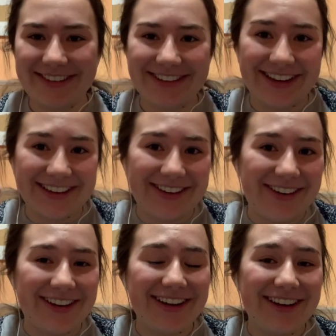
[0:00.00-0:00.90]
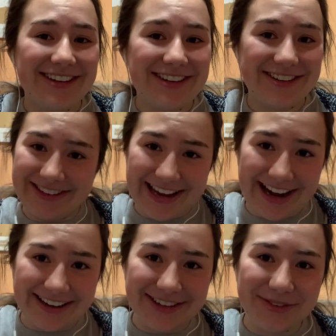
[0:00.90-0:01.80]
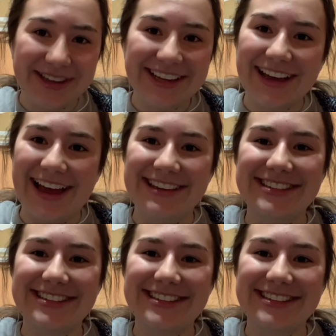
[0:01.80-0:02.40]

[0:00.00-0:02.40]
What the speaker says: luck on your candidate weekend.